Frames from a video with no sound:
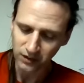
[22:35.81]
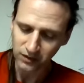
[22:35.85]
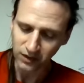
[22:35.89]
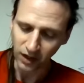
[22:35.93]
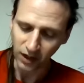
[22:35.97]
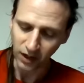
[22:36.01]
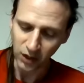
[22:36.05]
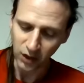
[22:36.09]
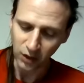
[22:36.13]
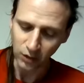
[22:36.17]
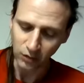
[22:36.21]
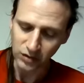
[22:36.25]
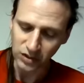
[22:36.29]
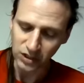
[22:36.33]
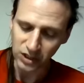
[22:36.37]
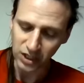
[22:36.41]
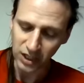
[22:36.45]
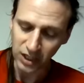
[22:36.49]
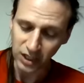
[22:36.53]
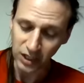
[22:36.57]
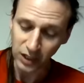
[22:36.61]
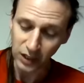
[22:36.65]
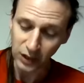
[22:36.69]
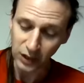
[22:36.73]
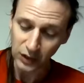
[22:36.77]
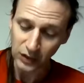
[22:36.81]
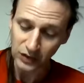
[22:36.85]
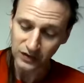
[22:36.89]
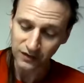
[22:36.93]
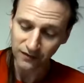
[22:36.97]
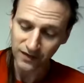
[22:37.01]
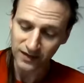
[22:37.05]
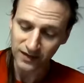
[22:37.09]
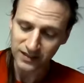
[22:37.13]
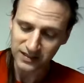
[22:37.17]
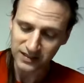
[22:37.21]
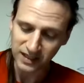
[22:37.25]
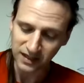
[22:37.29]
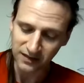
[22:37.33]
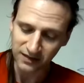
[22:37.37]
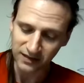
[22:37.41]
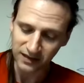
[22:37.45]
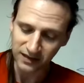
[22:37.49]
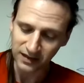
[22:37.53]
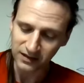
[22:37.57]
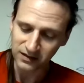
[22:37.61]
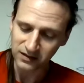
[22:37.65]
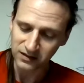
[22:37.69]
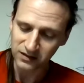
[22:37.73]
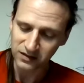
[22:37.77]
The huge ears of the
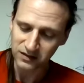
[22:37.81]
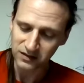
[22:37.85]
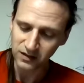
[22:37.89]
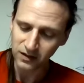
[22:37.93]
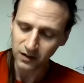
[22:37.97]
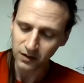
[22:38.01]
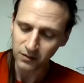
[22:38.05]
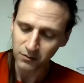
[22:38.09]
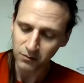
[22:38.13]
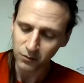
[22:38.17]
Scythians,